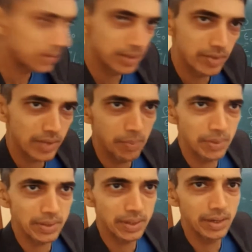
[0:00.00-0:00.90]
This can
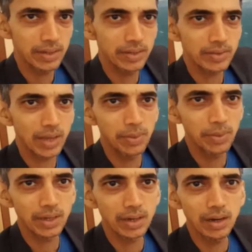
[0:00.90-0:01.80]
be thinner, this can be
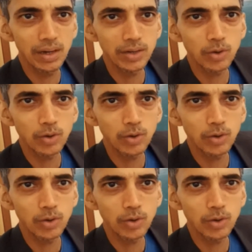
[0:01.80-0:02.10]
thicker in